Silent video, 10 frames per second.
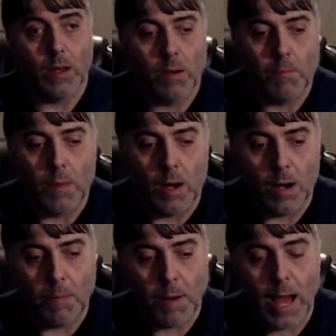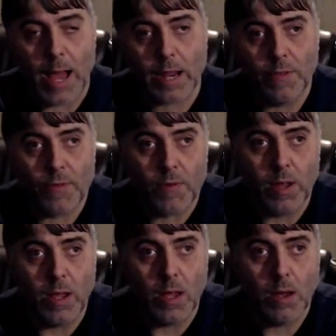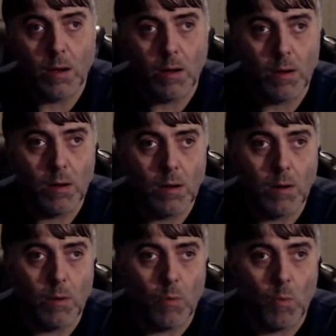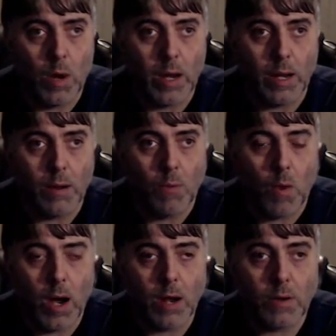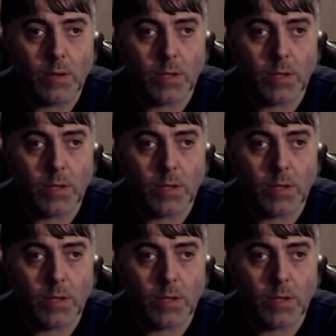black and three white wires.